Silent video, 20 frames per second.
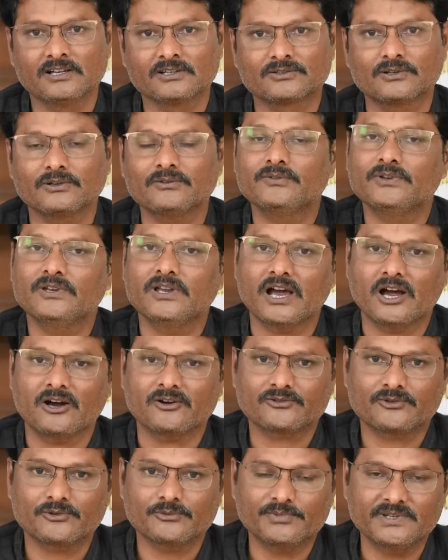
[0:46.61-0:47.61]
So we
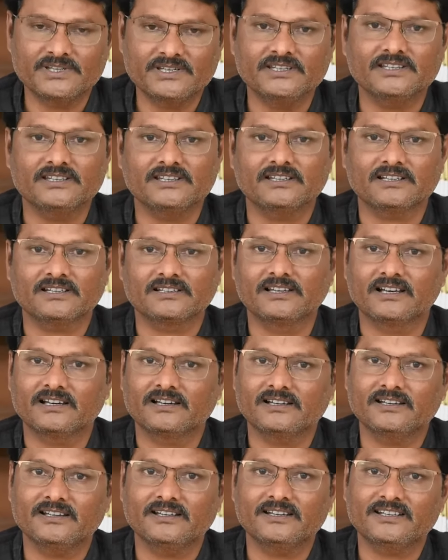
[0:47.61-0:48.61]
have to be
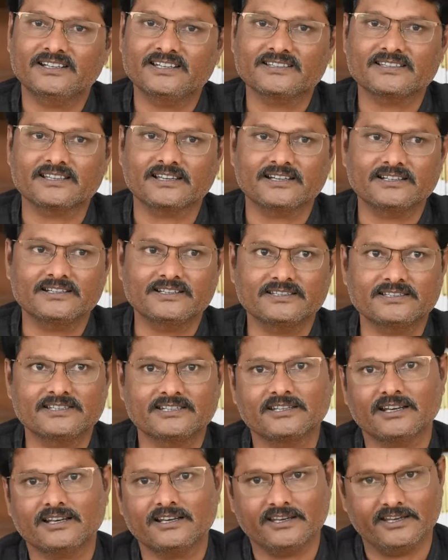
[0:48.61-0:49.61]
the it is a
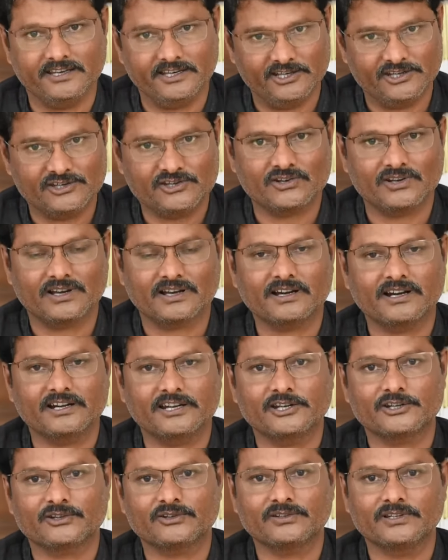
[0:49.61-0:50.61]
digital age.
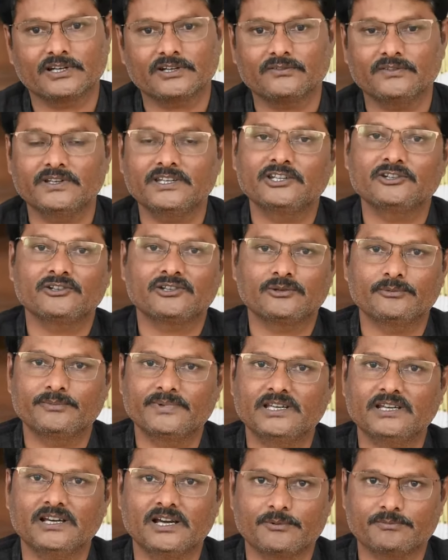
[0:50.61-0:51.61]
According to that, we need to
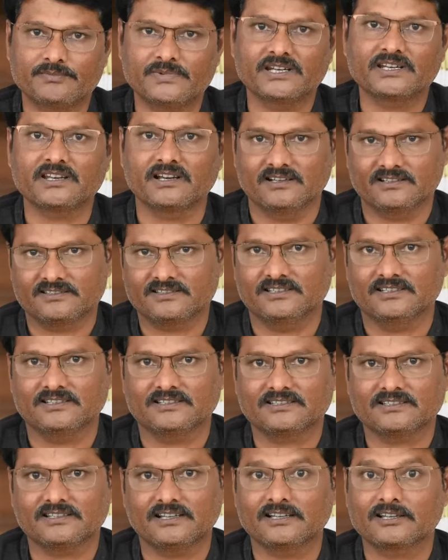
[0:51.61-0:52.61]
be update ourselves.